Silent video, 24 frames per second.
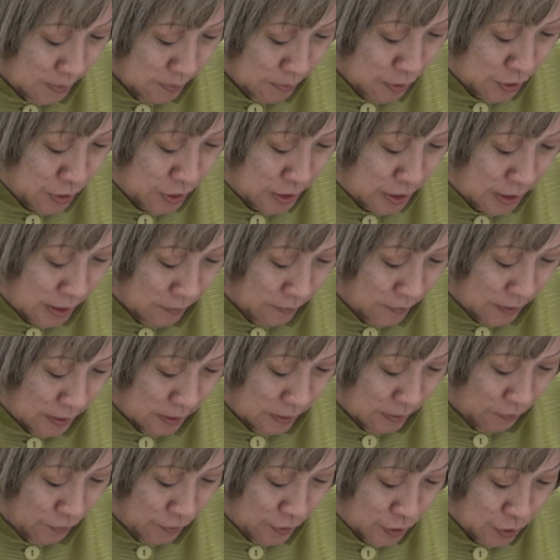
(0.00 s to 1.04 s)
number
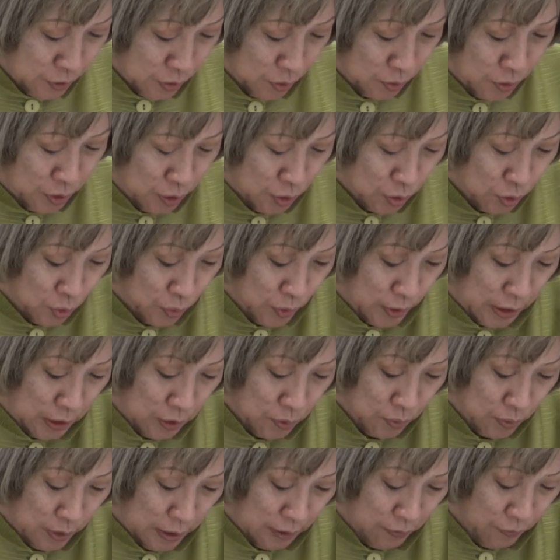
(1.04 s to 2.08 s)
7, fiscal year
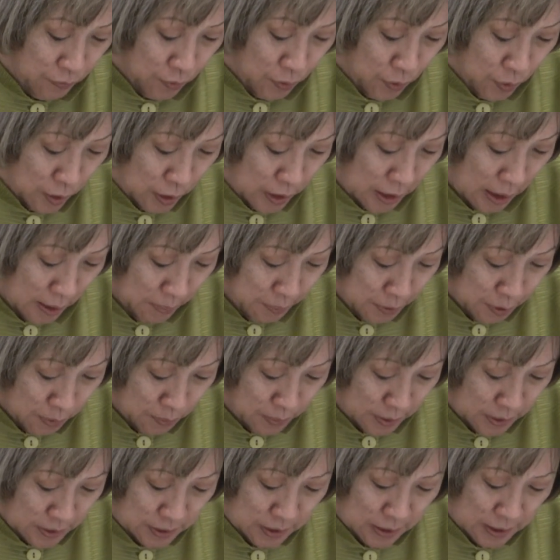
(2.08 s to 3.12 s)
2024 capital
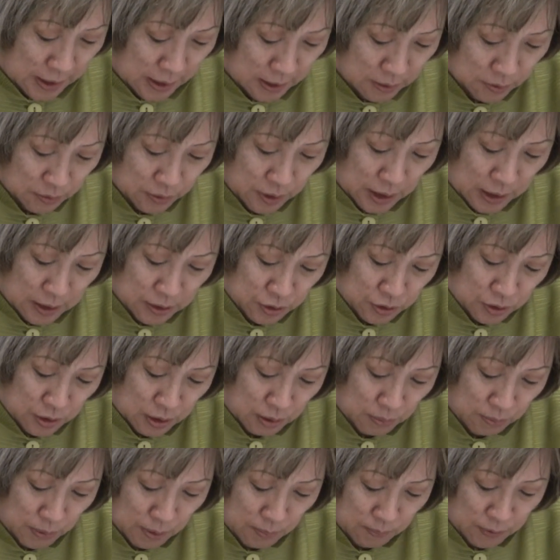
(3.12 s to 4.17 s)
budget allocation
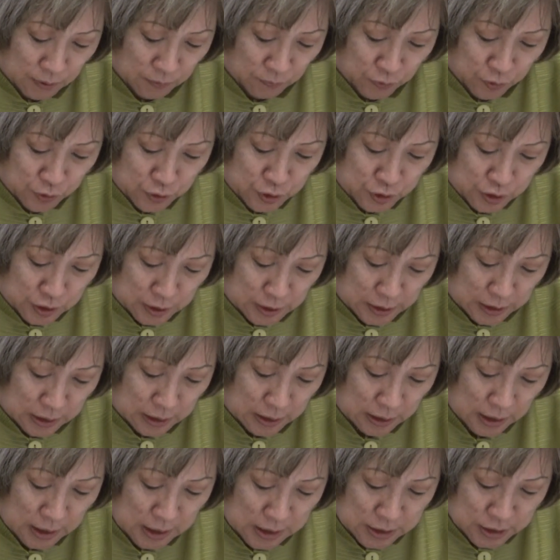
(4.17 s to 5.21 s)
amendment for
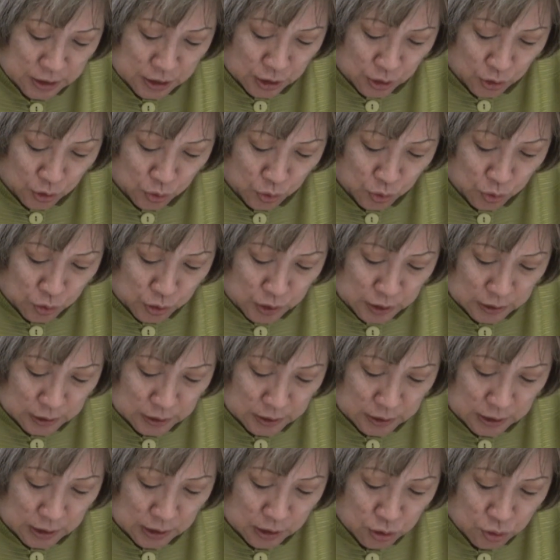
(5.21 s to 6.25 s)
city center
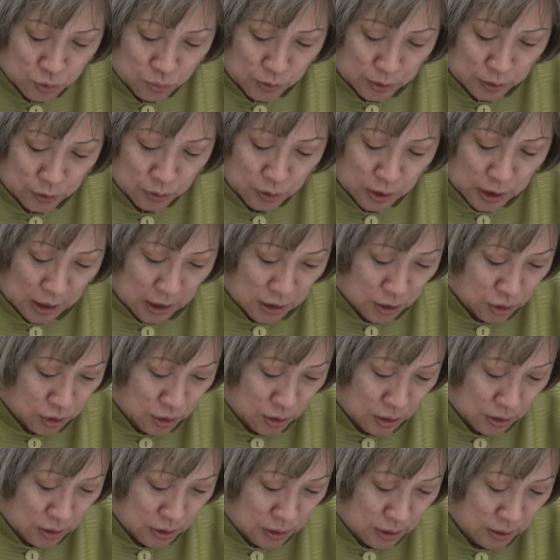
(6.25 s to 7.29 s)
utilities
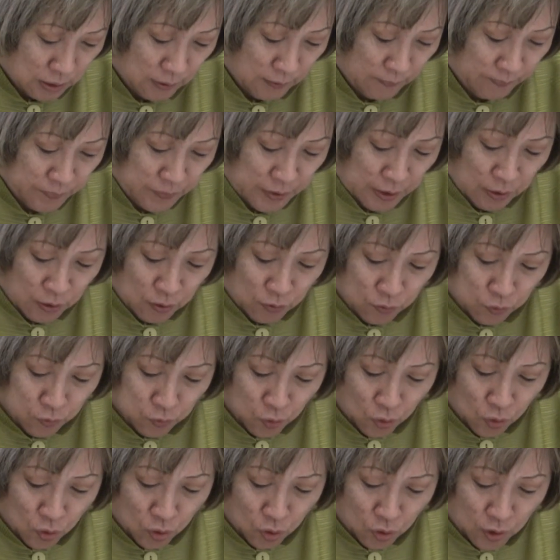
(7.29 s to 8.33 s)
relocations
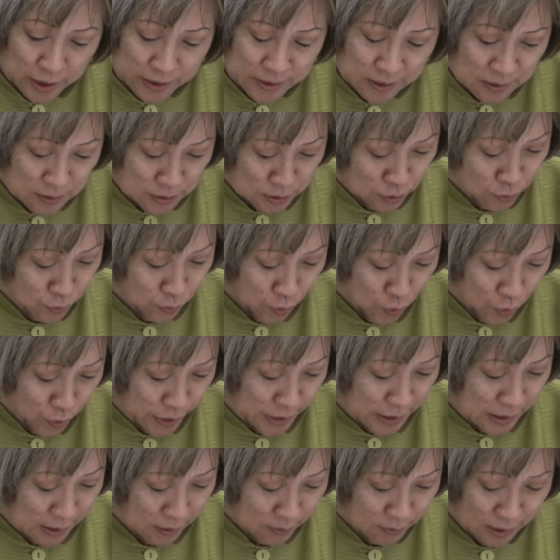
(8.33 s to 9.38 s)
for, I think it's
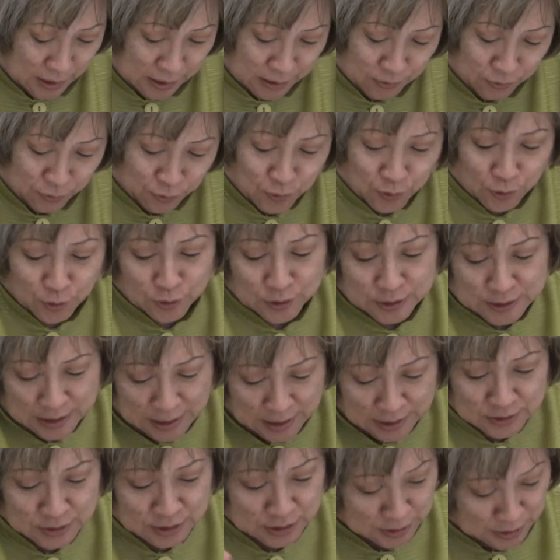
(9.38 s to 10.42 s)
4E, right?
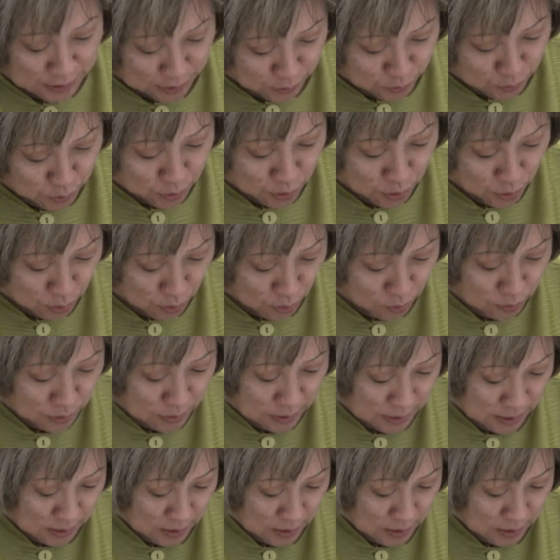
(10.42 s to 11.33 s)
4- electrical.